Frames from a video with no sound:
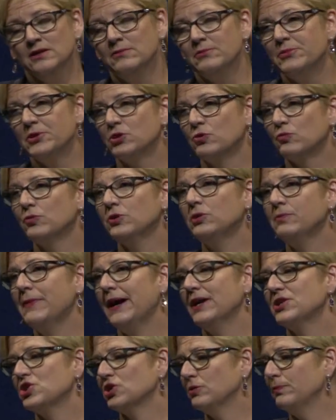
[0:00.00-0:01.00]
But the real
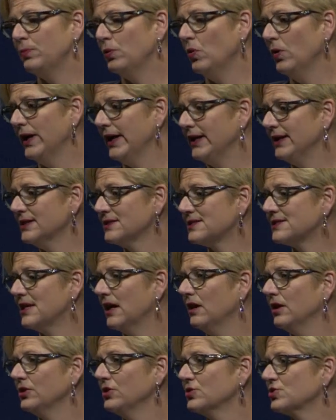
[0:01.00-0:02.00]
magical point is
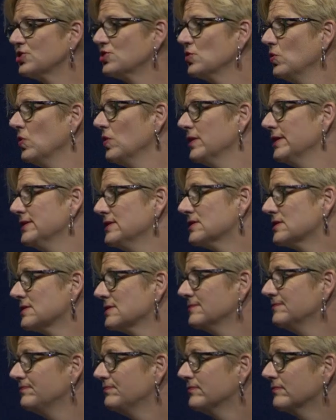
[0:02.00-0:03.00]
telling your stories.
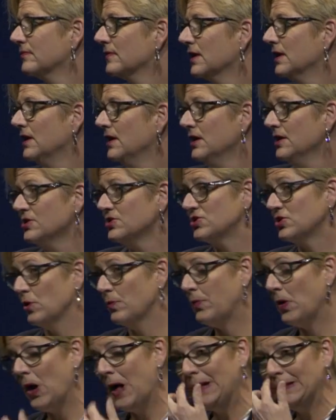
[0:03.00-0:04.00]
So
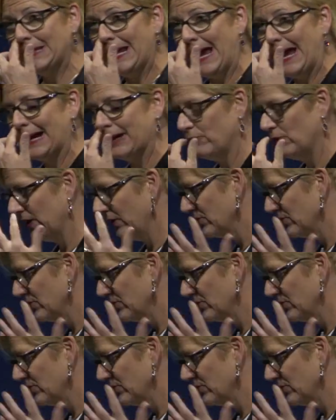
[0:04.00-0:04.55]
Paul Knack, when I